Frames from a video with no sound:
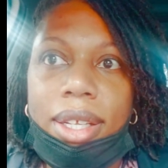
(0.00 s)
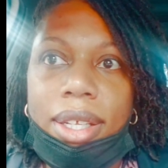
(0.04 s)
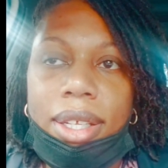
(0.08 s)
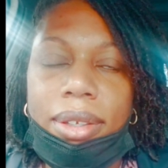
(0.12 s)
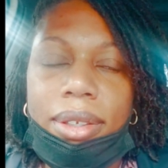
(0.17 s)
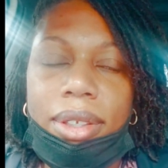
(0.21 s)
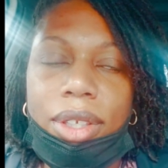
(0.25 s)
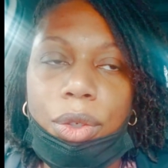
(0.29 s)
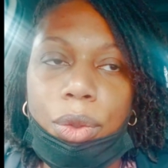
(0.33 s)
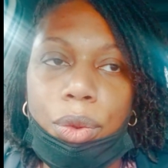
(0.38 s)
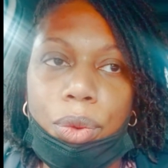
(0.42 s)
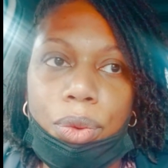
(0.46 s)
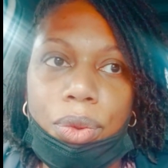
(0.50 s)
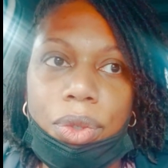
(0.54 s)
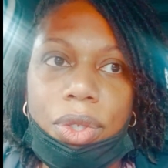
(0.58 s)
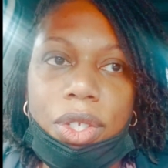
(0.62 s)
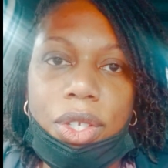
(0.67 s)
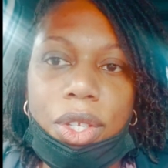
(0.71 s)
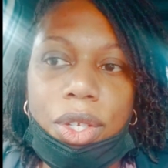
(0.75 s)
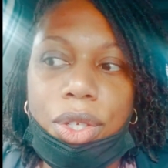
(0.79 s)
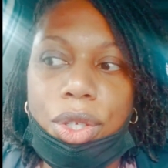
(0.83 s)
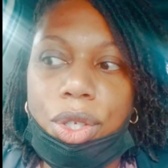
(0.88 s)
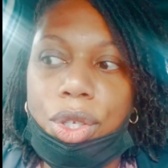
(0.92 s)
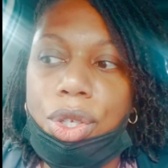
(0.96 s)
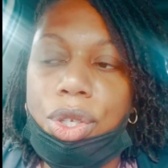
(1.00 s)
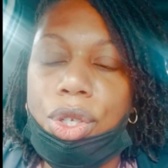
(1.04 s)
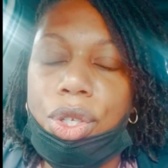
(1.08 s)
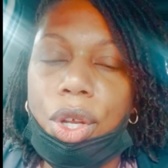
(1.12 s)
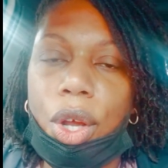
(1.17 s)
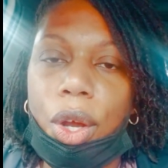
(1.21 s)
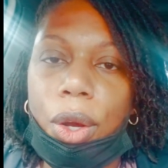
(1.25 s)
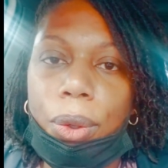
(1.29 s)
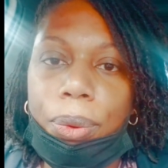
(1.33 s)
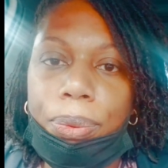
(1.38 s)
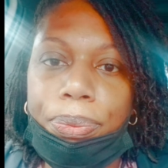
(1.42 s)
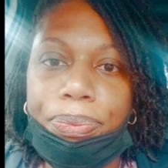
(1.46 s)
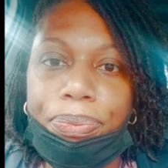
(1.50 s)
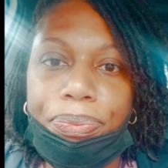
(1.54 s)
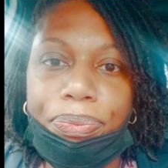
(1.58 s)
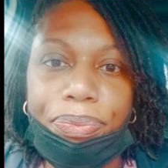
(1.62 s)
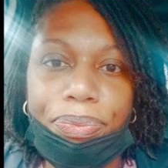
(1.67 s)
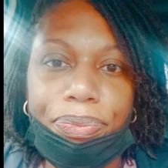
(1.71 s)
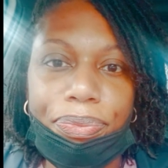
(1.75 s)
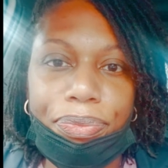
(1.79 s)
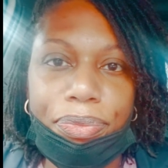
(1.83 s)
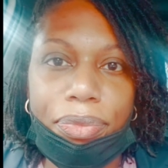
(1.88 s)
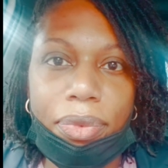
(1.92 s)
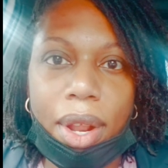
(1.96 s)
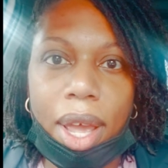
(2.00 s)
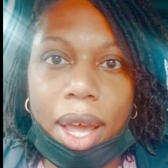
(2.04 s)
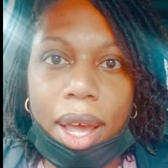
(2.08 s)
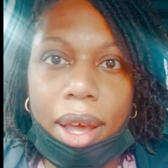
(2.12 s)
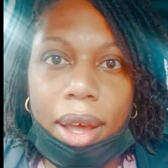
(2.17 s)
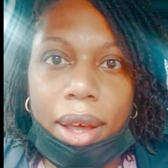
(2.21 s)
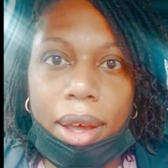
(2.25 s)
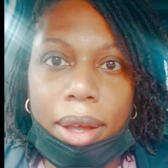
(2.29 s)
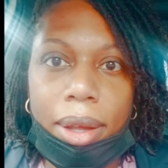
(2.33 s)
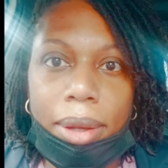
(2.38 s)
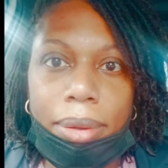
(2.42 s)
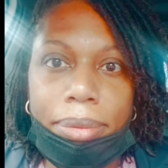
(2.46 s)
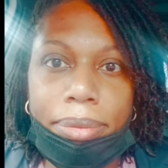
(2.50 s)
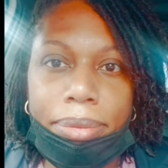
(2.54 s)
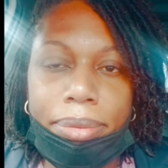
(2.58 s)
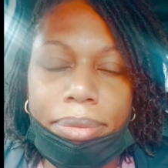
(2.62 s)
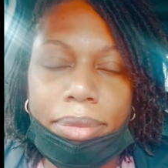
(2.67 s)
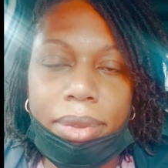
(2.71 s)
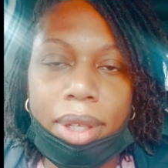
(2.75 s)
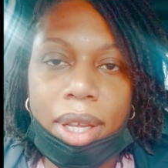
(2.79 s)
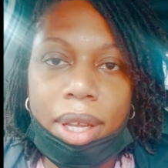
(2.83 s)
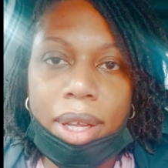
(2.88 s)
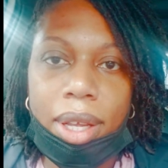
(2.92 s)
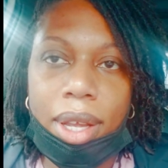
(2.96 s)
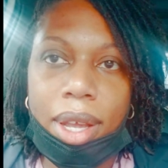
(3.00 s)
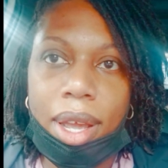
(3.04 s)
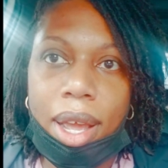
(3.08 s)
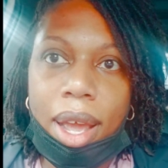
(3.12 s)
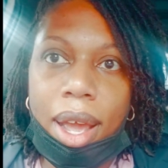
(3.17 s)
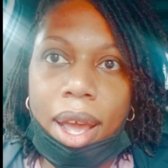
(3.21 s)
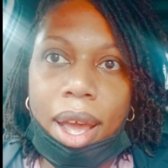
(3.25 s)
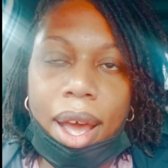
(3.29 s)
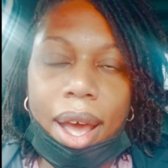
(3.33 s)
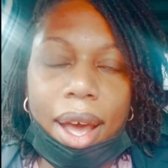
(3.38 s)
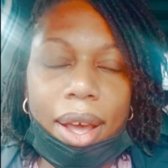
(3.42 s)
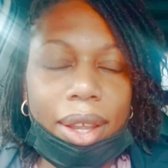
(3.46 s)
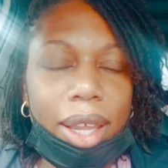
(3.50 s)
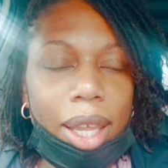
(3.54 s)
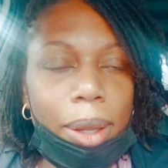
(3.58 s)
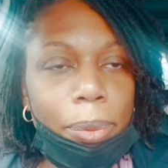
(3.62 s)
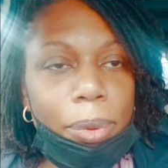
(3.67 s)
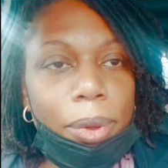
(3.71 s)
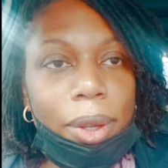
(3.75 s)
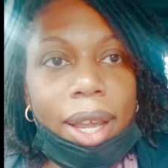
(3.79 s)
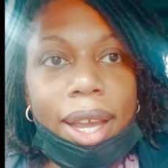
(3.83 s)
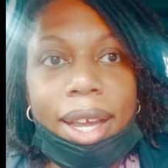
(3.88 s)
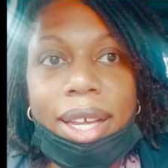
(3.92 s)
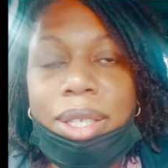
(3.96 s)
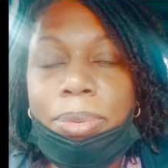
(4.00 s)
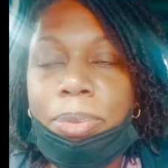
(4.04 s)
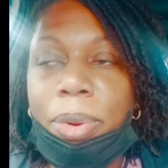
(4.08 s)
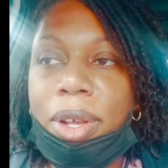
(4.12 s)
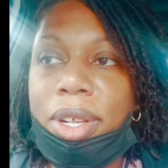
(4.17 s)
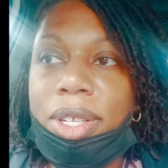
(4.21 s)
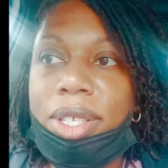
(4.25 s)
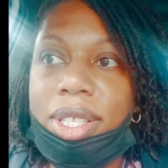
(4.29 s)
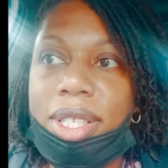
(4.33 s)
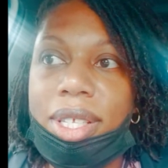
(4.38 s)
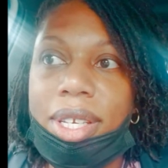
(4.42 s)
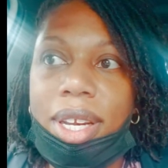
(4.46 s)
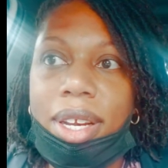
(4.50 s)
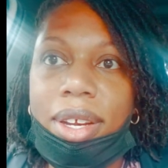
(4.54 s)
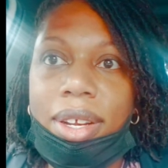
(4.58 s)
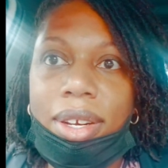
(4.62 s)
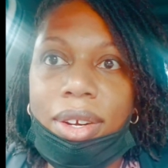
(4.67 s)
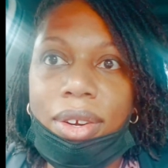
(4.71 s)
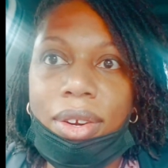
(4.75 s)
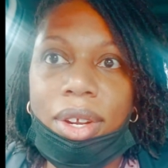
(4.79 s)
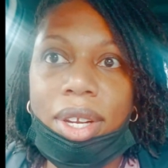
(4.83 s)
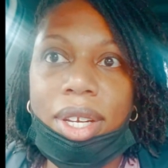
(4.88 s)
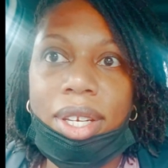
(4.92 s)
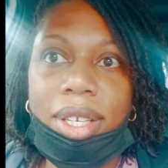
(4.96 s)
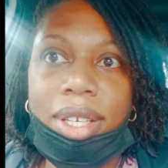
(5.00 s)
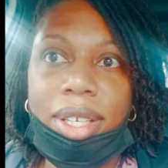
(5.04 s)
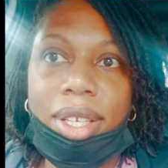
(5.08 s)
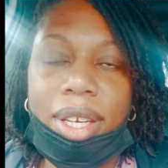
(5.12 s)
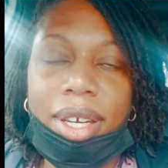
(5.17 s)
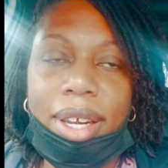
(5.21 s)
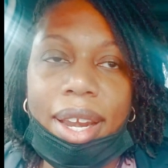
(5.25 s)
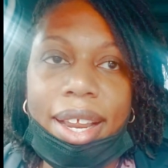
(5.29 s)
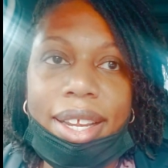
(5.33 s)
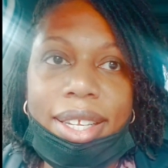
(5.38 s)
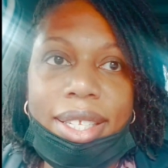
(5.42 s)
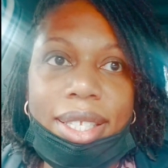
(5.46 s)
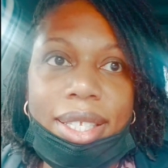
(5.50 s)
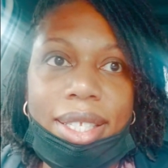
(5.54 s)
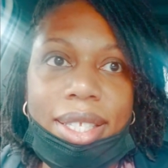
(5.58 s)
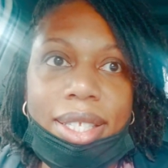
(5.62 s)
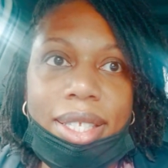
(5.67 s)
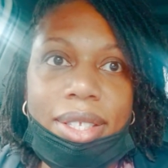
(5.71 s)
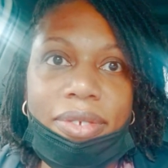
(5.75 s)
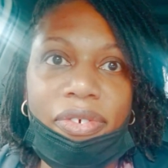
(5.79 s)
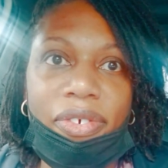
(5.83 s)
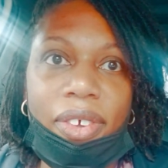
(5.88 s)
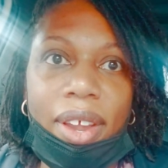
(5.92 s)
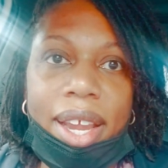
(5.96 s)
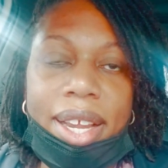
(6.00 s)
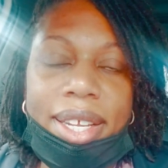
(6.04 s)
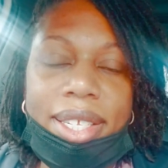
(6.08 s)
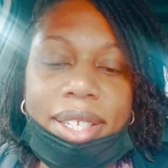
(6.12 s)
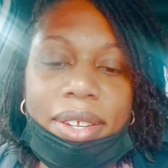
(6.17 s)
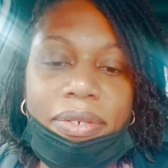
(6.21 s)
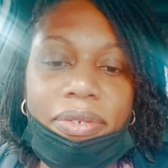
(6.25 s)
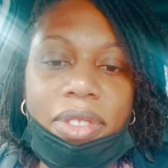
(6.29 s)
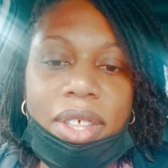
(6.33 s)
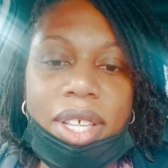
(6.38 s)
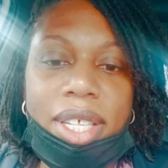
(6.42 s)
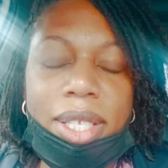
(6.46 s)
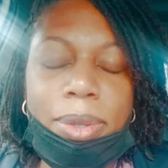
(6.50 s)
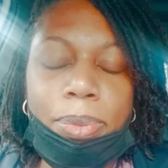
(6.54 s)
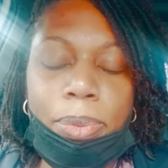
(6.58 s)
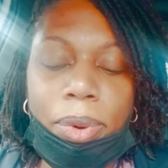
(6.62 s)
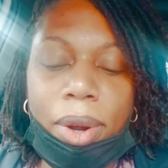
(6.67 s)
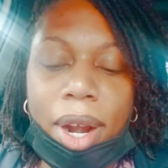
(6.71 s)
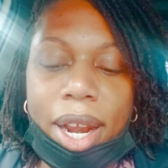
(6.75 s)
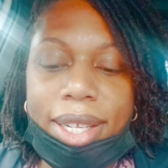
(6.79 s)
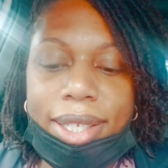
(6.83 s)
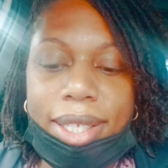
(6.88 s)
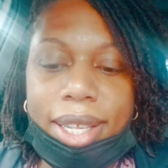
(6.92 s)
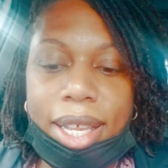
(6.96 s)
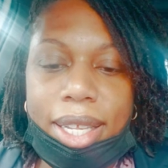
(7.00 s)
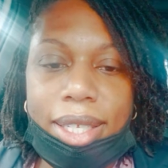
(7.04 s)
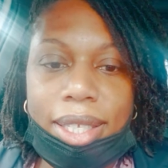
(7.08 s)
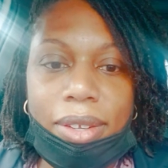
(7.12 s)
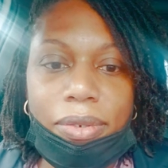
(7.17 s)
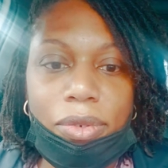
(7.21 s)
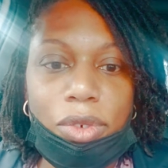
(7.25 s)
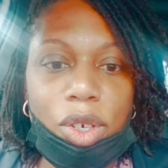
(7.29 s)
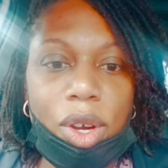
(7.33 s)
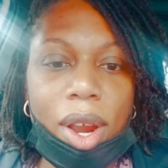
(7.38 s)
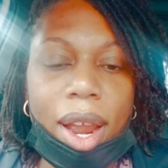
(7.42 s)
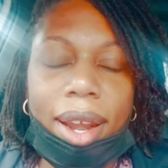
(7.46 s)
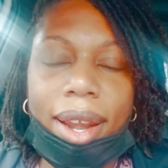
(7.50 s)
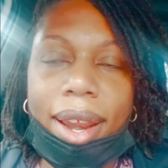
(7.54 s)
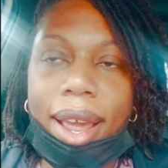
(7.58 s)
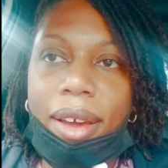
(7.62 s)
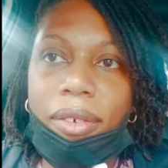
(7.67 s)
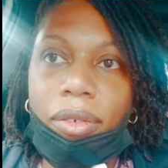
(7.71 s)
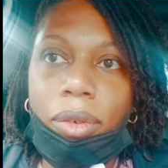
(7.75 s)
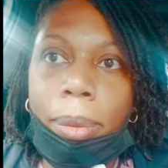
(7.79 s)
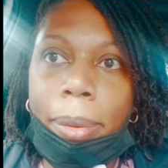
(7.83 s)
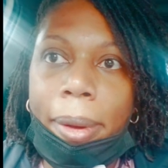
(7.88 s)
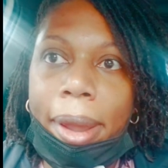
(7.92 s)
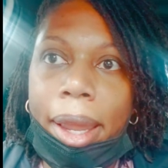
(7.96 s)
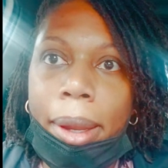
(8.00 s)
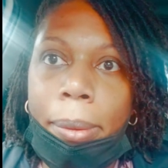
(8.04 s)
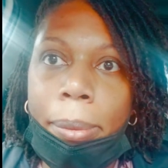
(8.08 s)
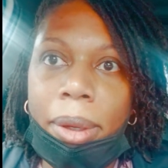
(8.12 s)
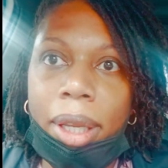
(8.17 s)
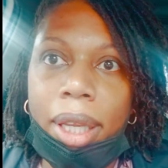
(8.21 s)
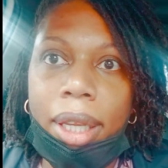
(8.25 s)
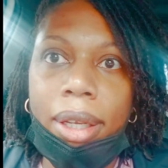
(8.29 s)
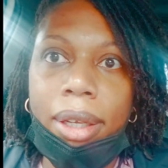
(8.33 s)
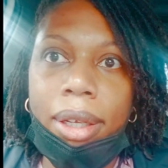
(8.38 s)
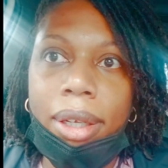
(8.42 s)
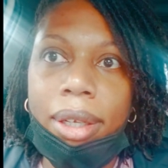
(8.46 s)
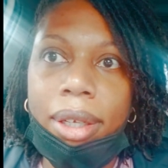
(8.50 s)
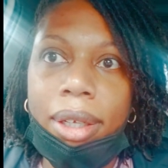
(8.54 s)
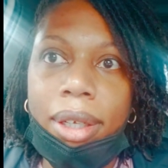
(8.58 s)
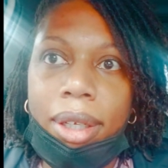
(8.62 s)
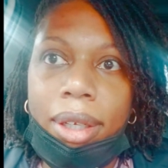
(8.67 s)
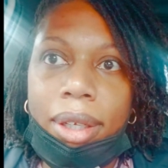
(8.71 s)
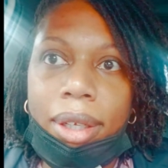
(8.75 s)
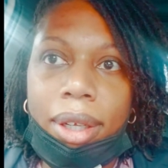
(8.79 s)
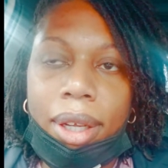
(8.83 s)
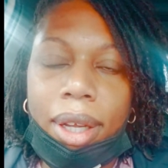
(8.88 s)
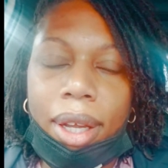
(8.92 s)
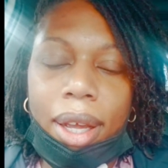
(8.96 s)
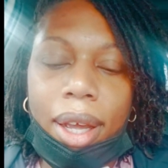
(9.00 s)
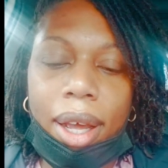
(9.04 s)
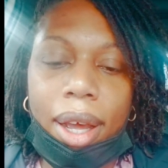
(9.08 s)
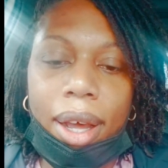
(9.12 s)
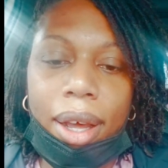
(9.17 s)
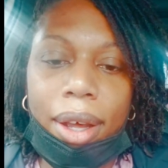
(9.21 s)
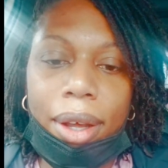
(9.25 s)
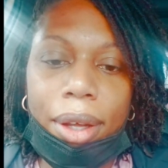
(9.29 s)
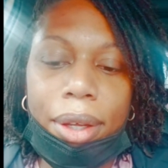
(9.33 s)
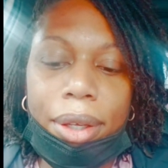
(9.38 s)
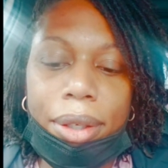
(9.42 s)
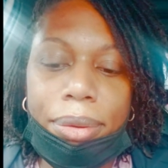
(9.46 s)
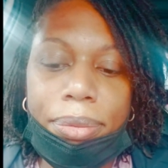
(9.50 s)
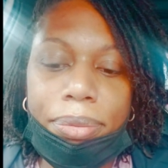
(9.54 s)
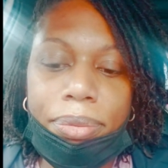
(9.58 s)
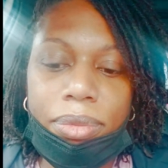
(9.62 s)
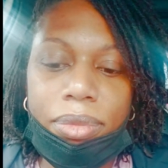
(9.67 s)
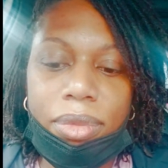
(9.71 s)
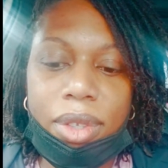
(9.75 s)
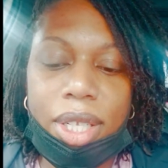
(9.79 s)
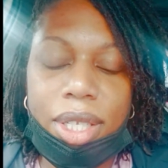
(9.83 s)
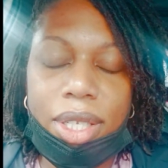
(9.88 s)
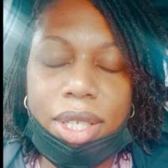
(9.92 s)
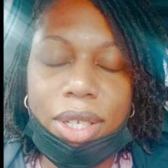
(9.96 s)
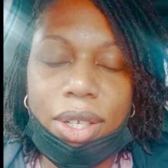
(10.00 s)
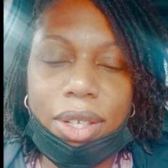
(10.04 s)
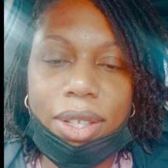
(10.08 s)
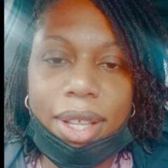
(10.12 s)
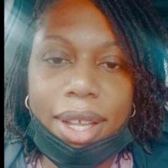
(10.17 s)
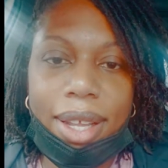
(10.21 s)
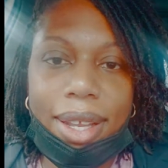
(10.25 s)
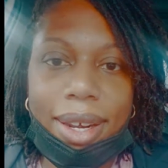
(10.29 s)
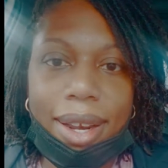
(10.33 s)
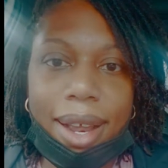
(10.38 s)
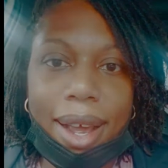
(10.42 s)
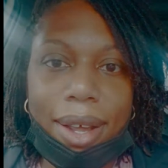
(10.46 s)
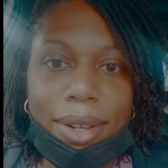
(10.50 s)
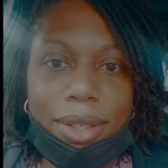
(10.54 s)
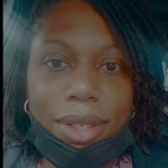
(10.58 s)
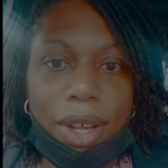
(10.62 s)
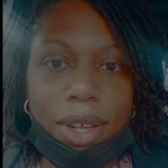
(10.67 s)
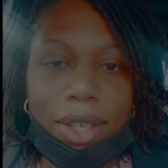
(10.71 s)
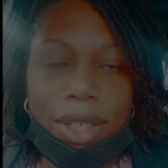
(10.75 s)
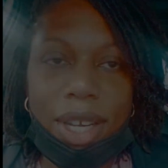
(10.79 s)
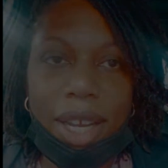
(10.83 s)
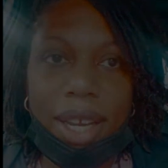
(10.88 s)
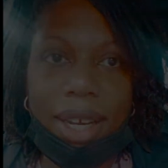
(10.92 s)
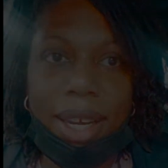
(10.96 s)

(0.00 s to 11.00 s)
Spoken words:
news. So, I'll keep you guys posted on the next phase of this process of trying to have a baby. Until then, I'll talk to y'all